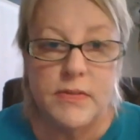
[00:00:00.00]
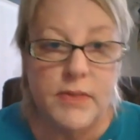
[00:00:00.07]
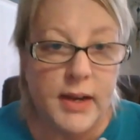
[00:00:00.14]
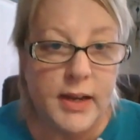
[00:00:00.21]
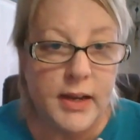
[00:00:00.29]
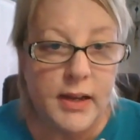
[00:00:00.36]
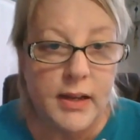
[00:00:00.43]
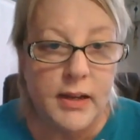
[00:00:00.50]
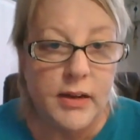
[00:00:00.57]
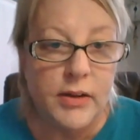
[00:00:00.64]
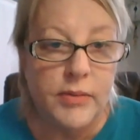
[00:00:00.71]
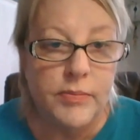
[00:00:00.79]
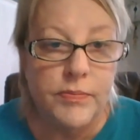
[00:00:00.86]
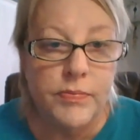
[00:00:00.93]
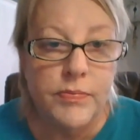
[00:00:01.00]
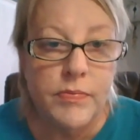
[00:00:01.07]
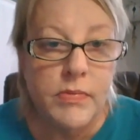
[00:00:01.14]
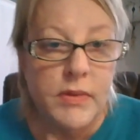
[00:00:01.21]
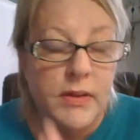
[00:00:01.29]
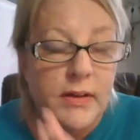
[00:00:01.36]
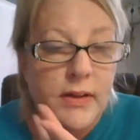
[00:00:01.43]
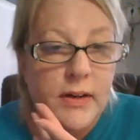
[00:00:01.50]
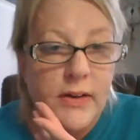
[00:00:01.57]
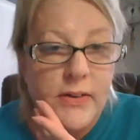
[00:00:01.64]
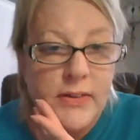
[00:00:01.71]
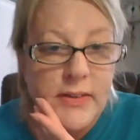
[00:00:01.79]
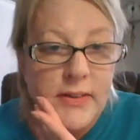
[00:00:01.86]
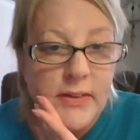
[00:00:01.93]
I um look at how
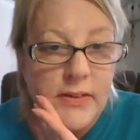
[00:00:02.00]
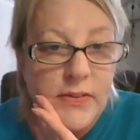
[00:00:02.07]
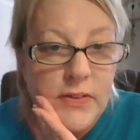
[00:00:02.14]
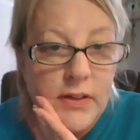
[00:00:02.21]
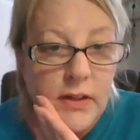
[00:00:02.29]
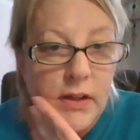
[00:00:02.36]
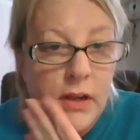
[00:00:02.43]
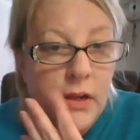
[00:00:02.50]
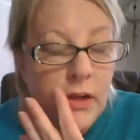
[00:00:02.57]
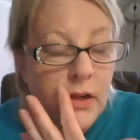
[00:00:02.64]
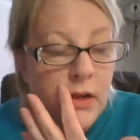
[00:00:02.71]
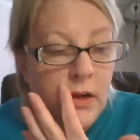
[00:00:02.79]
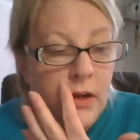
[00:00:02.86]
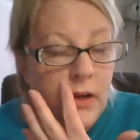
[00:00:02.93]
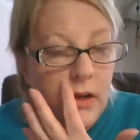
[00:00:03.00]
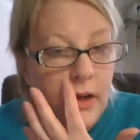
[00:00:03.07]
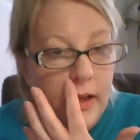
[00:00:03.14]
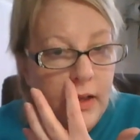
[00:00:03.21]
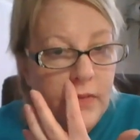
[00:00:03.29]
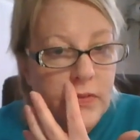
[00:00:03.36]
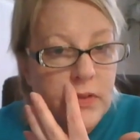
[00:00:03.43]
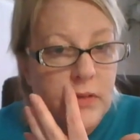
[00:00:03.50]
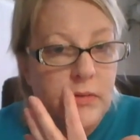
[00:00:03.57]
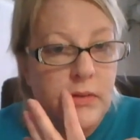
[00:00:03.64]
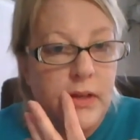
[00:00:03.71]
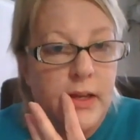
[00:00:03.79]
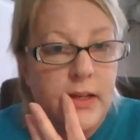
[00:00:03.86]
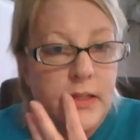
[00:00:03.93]
it's lifting. I have some
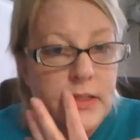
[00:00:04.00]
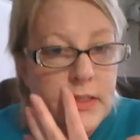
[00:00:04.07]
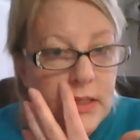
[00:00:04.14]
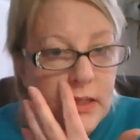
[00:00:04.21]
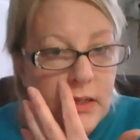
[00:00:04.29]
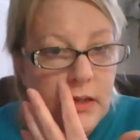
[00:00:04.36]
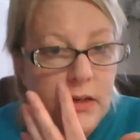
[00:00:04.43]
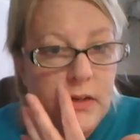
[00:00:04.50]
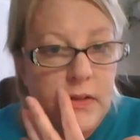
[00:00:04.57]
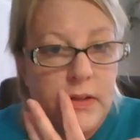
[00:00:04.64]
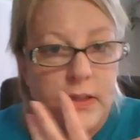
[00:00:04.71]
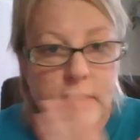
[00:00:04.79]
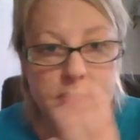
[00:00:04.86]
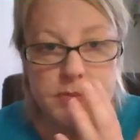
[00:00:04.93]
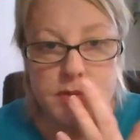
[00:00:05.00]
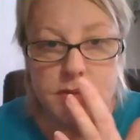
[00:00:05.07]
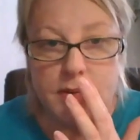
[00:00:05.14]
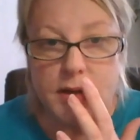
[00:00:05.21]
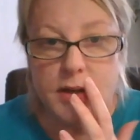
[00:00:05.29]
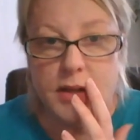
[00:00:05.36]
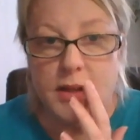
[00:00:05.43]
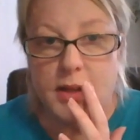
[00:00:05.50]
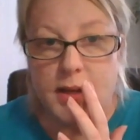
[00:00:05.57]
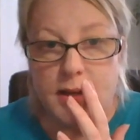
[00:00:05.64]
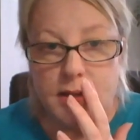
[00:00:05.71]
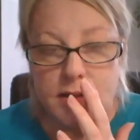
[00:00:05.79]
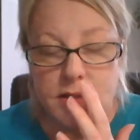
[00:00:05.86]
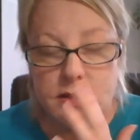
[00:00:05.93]
lines here, like some smile
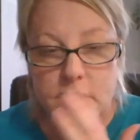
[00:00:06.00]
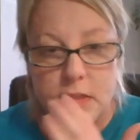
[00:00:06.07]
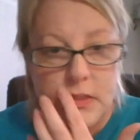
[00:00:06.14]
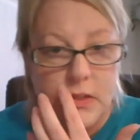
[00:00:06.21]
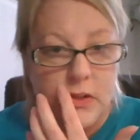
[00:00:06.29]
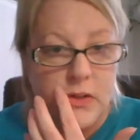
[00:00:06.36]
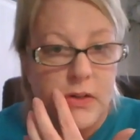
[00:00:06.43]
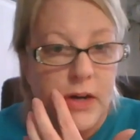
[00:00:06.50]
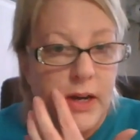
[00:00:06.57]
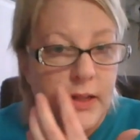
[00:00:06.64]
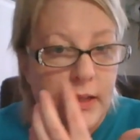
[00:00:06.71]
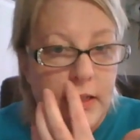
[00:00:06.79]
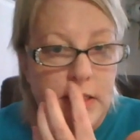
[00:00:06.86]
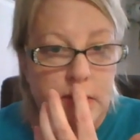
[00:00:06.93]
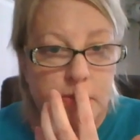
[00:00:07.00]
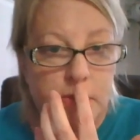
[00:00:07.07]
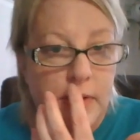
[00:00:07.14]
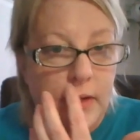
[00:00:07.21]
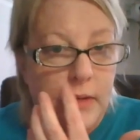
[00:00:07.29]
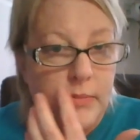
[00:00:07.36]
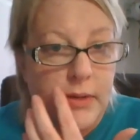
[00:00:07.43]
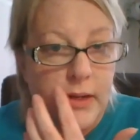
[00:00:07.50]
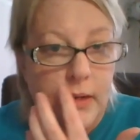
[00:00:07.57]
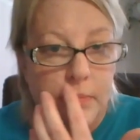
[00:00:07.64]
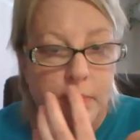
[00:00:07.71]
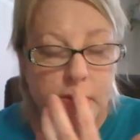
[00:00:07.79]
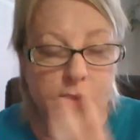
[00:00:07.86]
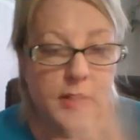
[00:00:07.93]
lines. So I like to put it on my
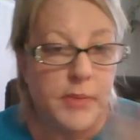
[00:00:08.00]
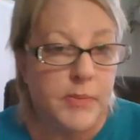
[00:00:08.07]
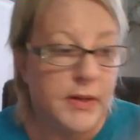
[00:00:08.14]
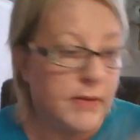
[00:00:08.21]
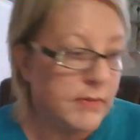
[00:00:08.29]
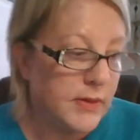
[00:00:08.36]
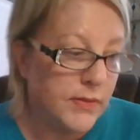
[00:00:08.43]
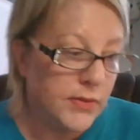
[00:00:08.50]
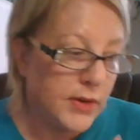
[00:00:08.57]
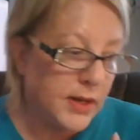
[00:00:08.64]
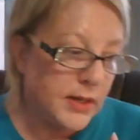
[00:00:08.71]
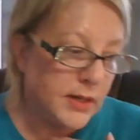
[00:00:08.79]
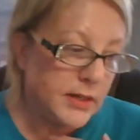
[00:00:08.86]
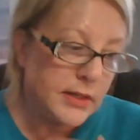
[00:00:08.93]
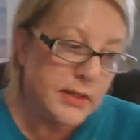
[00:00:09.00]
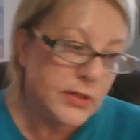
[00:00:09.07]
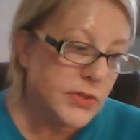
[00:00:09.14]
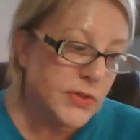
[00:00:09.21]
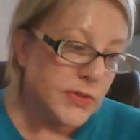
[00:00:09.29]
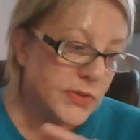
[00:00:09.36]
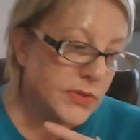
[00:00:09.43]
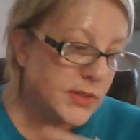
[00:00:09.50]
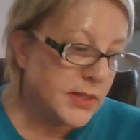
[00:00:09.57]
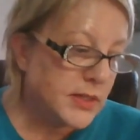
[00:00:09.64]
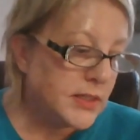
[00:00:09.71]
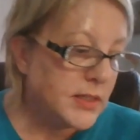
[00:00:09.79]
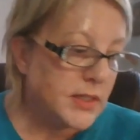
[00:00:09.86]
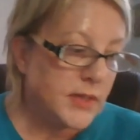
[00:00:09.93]
upper lip and I've never had any issues with
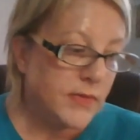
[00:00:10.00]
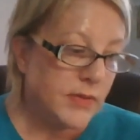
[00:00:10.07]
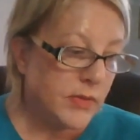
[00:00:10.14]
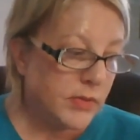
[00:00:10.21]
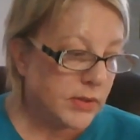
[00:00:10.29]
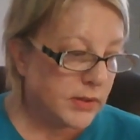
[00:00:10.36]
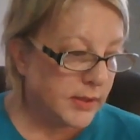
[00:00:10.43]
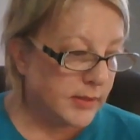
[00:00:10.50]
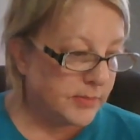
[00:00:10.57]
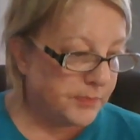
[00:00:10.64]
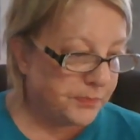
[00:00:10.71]
sensitivity with it.